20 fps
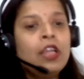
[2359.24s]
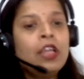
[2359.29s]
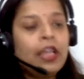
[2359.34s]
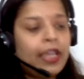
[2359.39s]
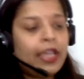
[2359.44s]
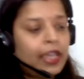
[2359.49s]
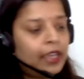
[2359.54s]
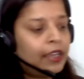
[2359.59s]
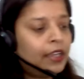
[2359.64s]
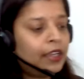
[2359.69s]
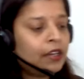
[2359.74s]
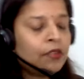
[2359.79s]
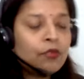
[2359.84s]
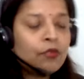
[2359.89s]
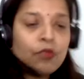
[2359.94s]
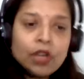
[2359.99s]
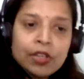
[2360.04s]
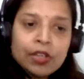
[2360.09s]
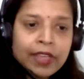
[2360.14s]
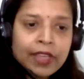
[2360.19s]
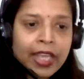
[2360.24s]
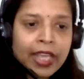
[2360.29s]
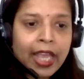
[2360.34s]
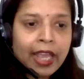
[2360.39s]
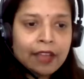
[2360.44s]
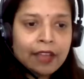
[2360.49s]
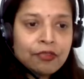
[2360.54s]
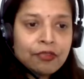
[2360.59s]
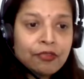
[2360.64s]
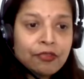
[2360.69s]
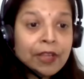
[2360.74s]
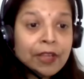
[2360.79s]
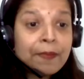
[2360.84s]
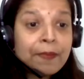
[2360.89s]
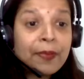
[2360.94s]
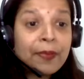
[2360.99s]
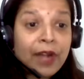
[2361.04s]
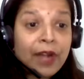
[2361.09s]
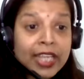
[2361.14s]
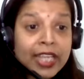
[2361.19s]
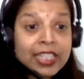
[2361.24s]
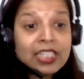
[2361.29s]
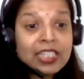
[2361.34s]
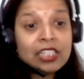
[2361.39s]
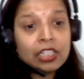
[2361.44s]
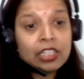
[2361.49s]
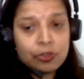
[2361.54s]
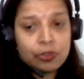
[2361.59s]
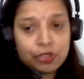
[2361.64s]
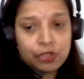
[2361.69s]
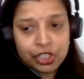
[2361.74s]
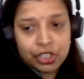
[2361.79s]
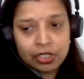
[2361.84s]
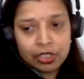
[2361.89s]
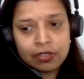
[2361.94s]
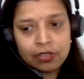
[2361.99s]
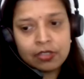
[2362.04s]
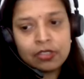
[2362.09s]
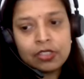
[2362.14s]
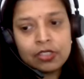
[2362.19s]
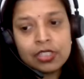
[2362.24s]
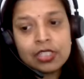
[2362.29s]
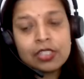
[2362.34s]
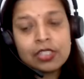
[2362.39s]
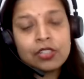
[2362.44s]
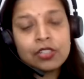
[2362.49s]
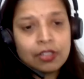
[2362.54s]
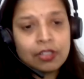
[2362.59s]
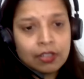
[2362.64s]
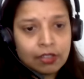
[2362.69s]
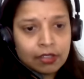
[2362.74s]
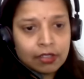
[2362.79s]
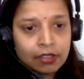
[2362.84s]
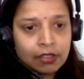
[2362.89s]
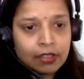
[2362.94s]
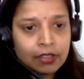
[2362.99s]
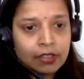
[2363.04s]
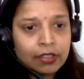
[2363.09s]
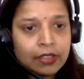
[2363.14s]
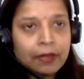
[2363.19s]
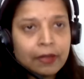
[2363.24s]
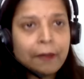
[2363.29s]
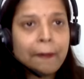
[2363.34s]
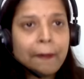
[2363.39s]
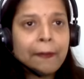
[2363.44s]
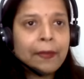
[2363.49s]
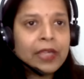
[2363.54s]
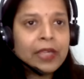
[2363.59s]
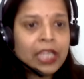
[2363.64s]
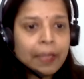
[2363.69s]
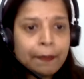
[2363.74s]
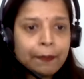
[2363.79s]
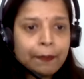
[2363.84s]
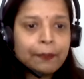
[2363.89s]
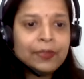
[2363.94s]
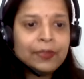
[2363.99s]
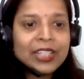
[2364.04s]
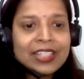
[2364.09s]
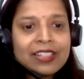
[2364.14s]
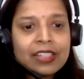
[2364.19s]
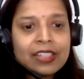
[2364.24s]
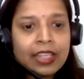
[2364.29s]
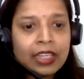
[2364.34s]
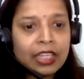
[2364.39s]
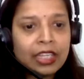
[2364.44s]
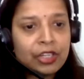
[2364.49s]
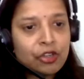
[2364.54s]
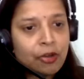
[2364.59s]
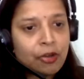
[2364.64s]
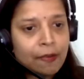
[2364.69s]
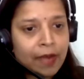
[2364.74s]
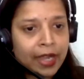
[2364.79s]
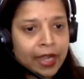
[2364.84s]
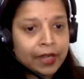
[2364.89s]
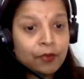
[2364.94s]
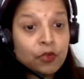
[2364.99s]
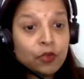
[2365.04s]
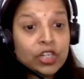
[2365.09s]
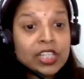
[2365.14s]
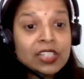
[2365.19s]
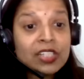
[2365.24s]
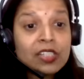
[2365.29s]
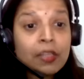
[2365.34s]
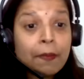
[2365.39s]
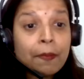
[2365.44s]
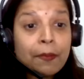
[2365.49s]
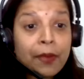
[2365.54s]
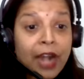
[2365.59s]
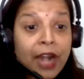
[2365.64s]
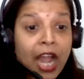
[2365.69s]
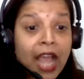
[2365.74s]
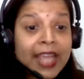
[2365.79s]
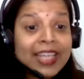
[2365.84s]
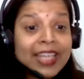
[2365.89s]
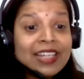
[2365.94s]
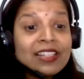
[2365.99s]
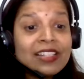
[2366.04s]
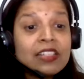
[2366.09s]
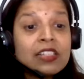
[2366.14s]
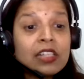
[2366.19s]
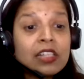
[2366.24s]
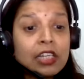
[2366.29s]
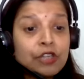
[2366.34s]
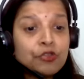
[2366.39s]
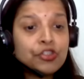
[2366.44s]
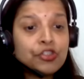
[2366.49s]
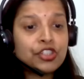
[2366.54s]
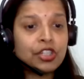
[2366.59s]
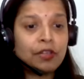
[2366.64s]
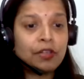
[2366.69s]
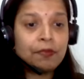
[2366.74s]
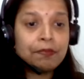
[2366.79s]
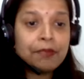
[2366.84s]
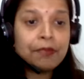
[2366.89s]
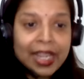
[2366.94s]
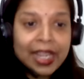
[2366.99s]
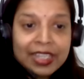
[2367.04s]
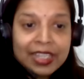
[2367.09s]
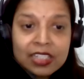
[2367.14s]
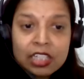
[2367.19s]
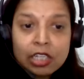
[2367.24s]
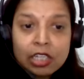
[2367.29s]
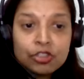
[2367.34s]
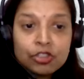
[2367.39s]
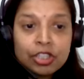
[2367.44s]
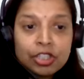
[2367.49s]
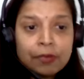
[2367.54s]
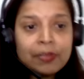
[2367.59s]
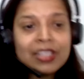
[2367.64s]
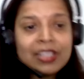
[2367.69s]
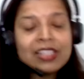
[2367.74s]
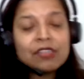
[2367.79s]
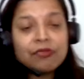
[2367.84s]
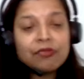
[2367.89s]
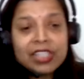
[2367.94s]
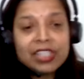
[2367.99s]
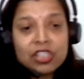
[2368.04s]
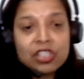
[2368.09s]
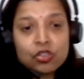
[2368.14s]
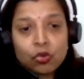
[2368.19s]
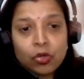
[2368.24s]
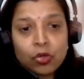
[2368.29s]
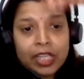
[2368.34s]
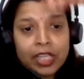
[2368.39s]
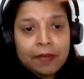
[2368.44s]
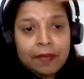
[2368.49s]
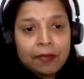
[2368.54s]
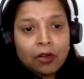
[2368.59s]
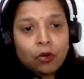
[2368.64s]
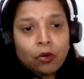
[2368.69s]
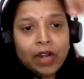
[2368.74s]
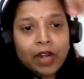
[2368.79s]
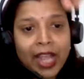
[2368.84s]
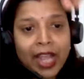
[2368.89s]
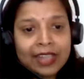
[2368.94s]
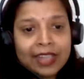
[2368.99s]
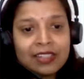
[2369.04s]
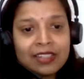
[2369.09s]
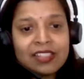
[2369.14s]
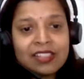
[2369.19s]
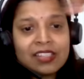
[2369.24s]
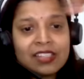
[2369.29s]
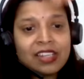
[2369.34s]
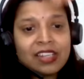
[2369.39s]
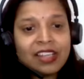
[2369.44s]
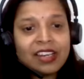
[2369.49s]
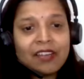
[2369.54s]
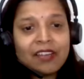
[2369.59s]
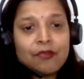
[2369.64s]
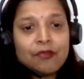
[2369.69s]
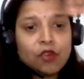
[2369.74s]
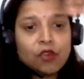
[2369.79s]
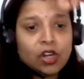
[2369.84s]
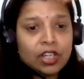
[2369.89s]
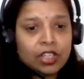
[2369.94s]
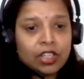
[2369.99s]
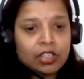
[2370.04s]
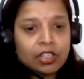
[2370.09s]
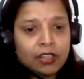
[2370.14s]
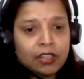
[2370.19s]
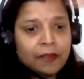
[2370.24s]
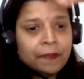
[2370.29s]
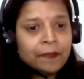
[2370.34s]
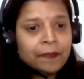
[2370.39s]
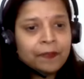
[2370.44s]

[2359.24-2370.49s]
Here what we have, when brine solution, just keep this thing in your mind. What is the brine solution? Brine solution means when sodium chloride stir in water.